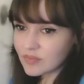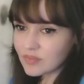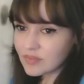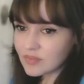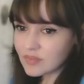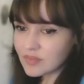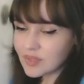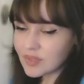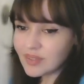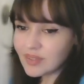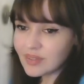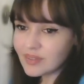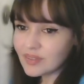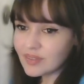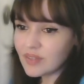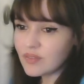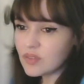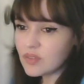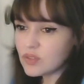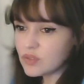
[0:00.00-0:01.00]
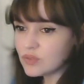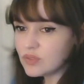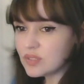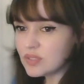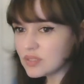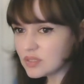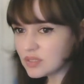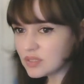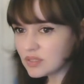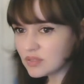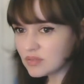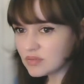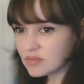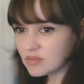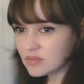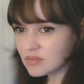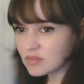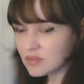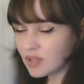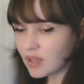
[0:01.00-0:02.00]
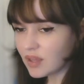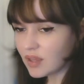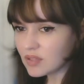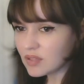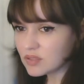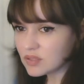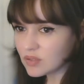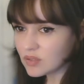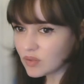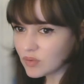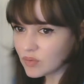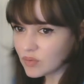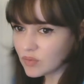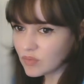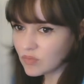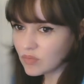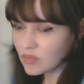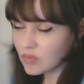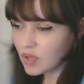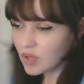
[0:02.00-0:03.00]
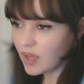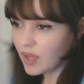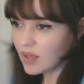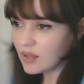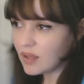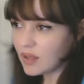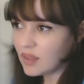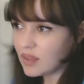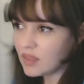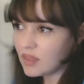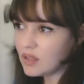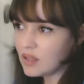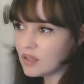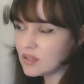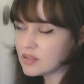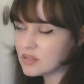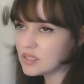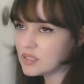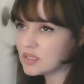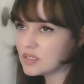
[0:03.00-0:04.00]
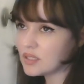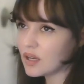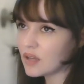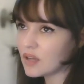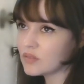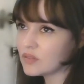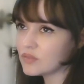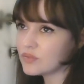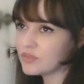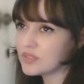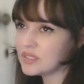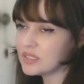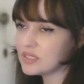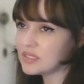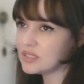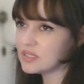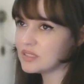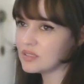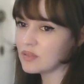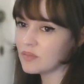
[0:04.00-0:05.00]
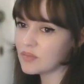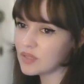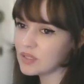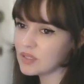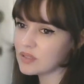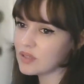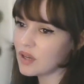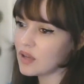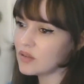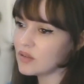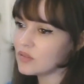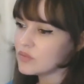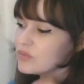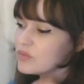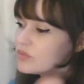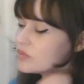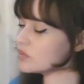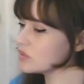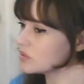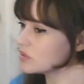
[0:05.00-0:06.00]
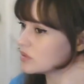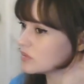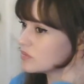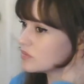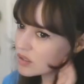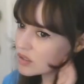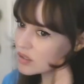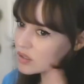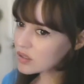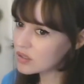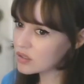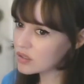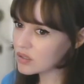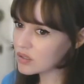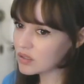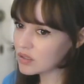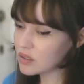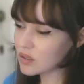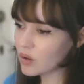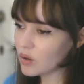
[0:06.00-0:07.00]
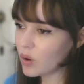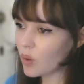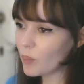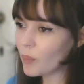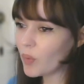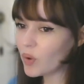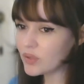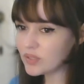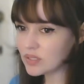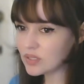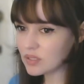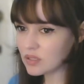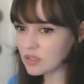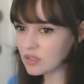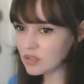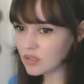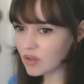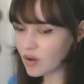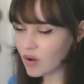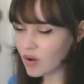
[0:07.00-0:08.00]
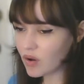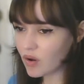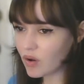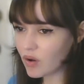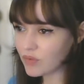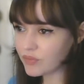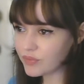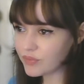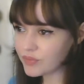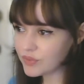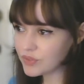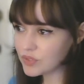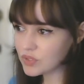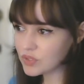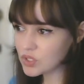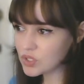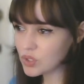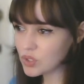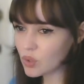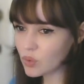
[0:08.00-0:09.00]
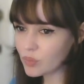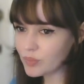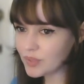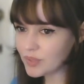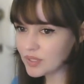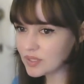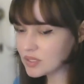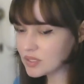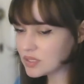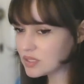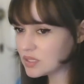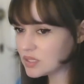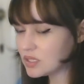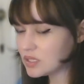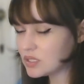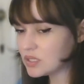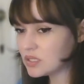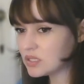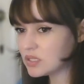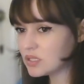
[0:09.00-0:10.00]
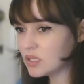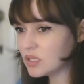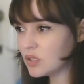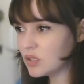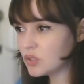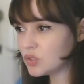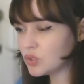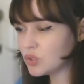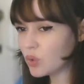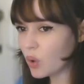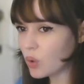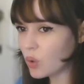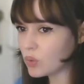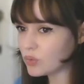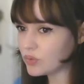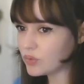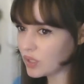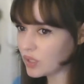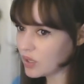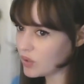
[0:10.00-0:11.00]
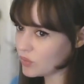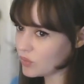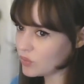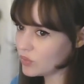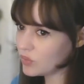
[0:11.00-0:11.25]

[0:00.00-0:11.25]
But they'll never do this, I guess so. And I think this kind of system, that kind of model of show business is too old now.